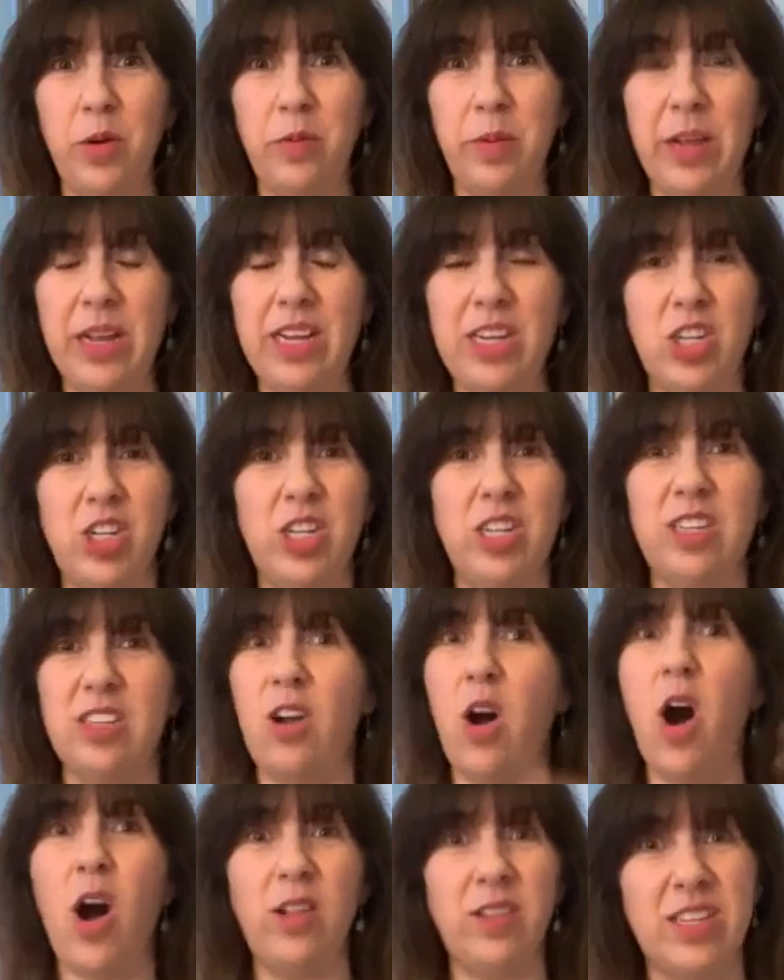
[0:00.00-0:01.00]
her because
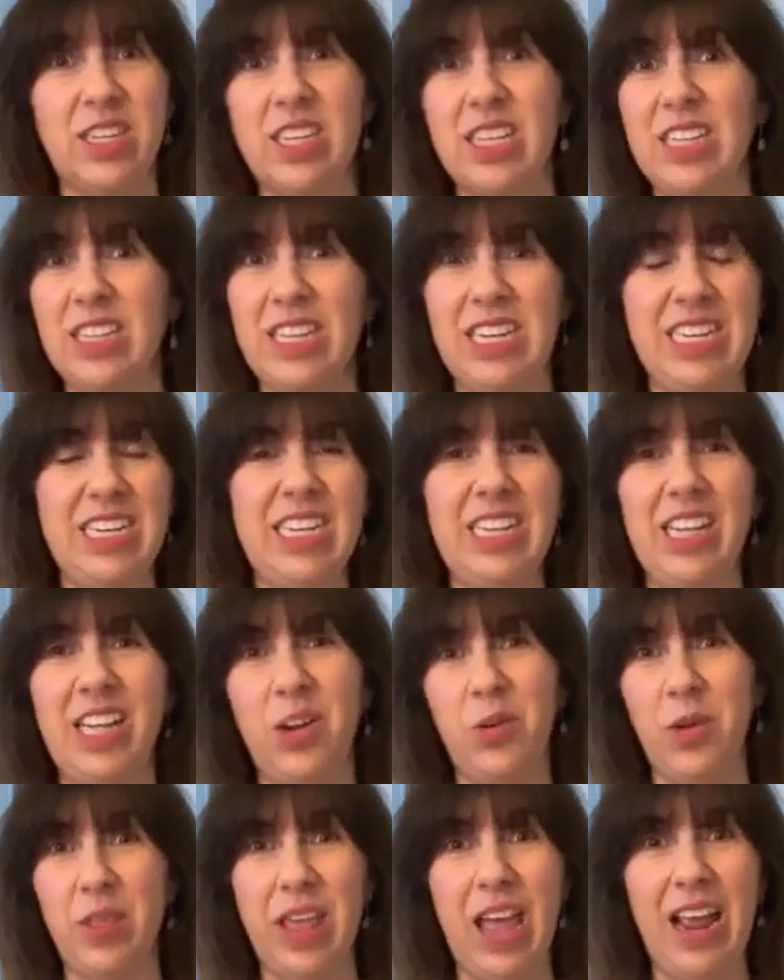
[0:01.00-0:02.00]
she's constantly
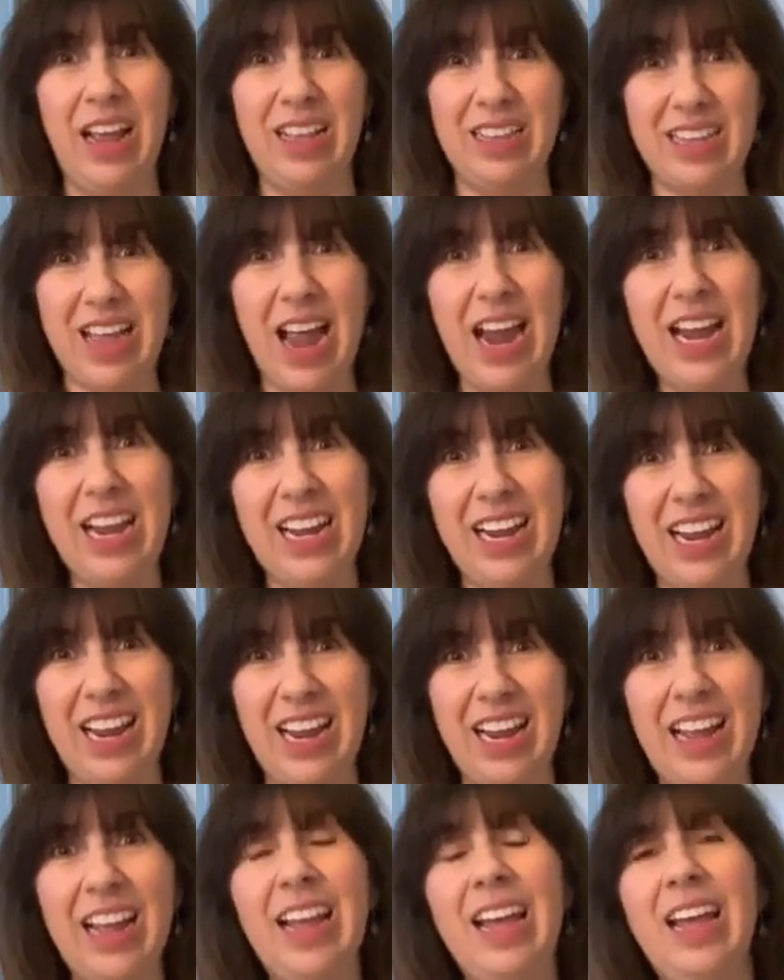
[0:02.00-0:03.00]
dealing with
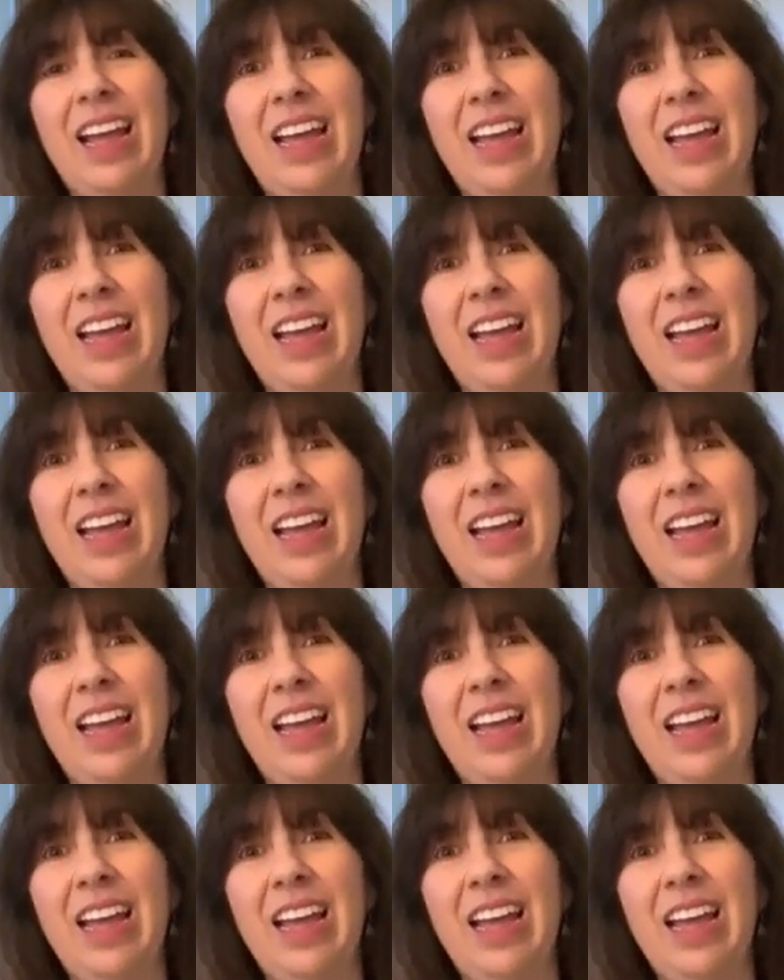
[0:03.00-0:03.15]
anxiety.